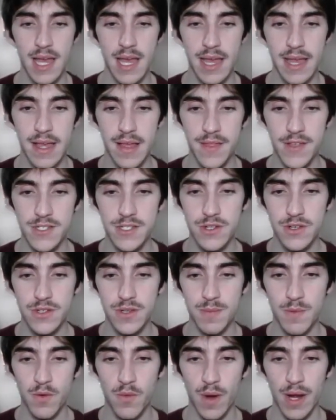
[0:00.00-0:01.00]
This will do
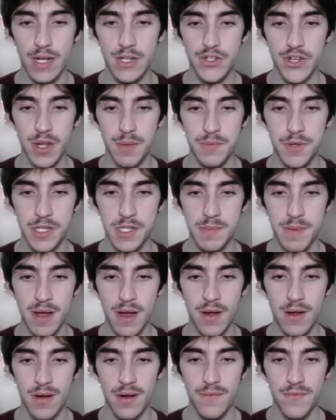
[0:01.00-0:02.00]
some great chip, does
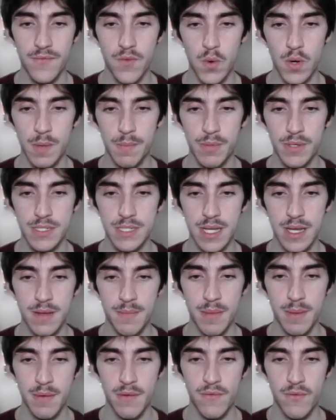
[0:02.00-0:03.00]
about 40%,
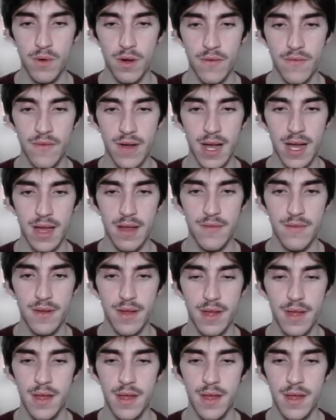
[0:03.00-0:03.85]
maybe 45%,